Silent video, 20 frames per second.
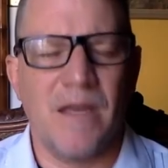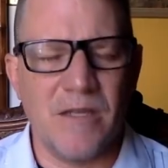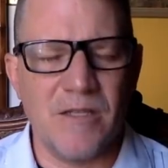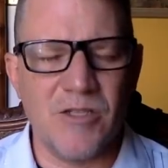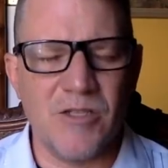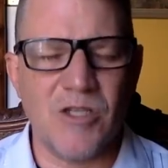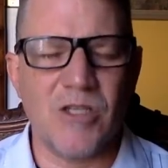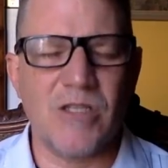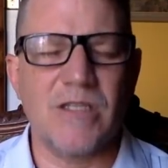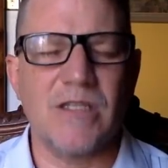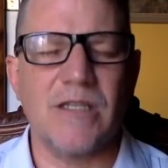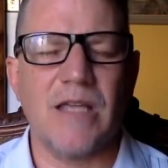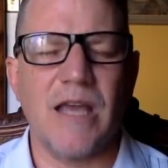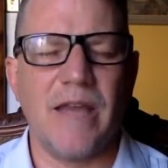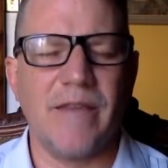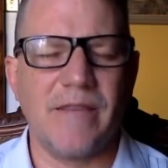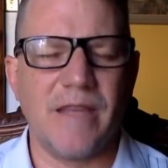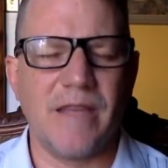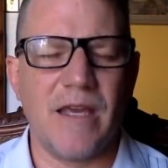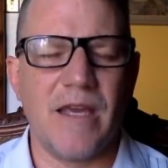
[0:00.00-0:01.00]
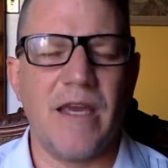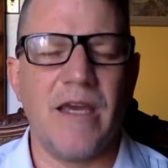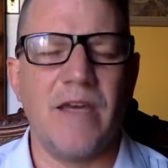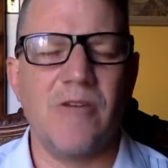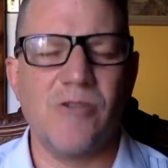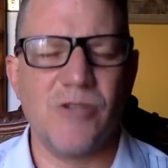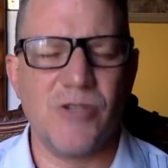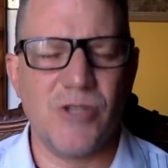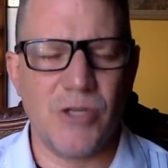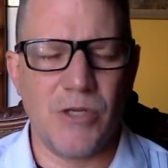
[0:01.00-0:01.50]
just let the
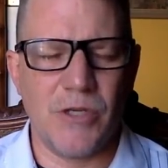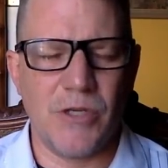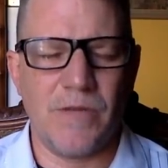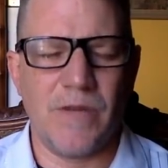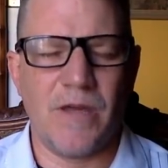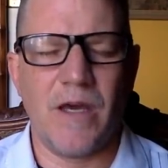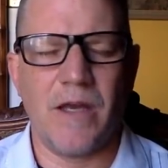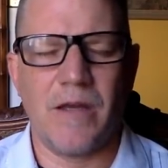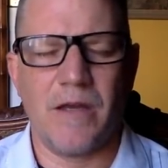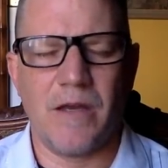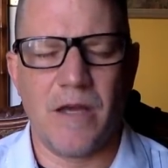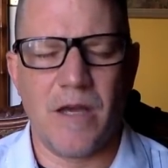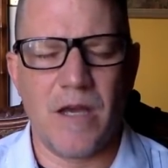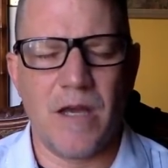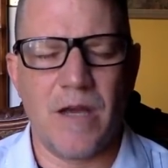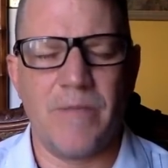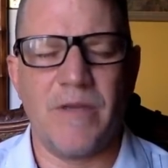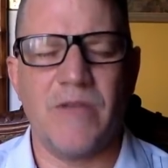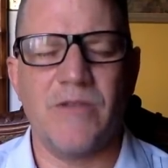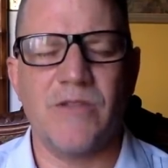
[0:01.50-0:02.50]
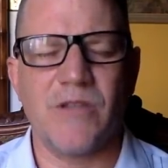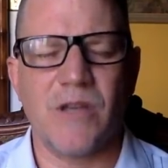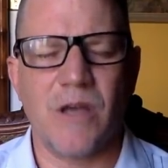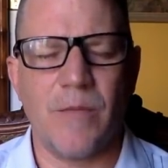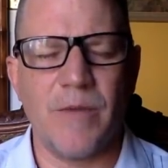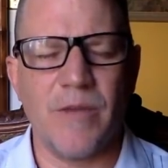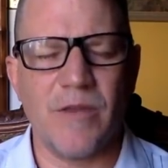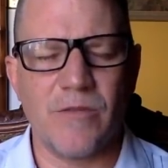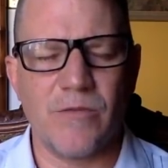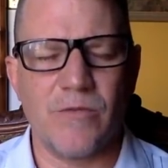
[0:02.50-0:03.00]
energy that is
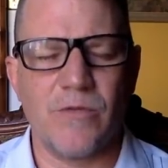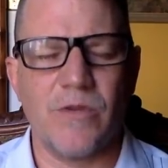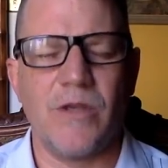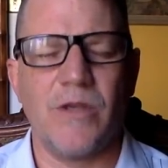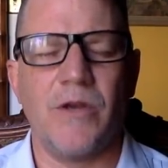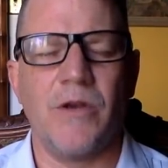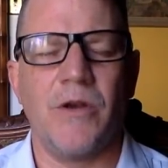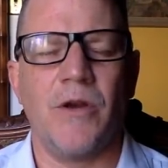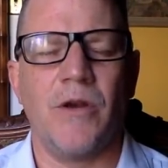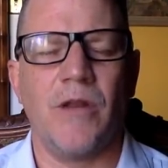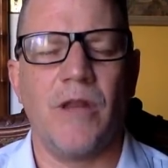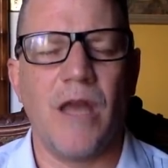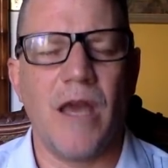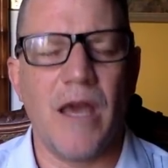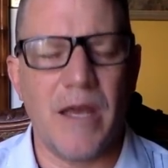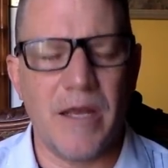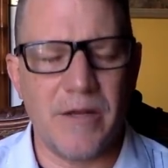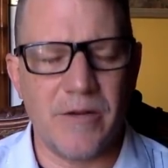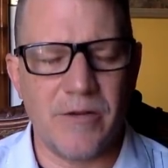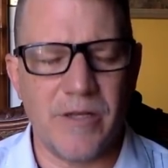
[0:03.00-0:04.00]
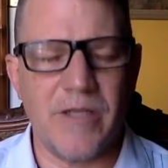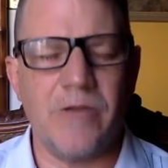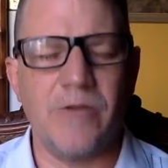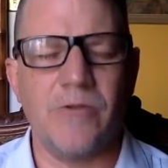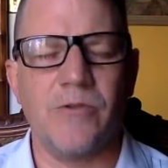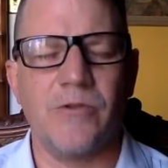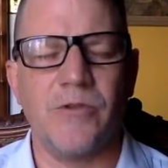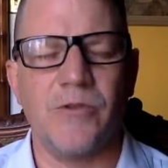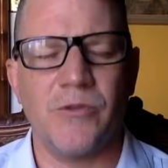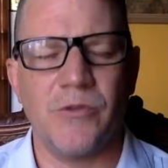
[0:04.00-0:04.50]
coming through here, let it
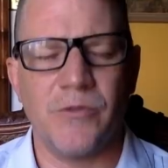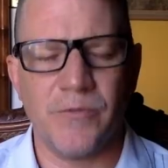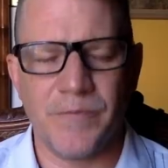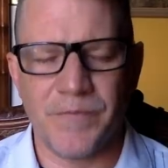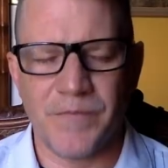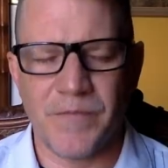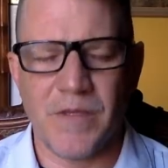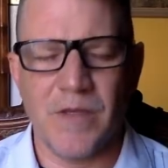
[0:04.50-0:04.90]
heal you.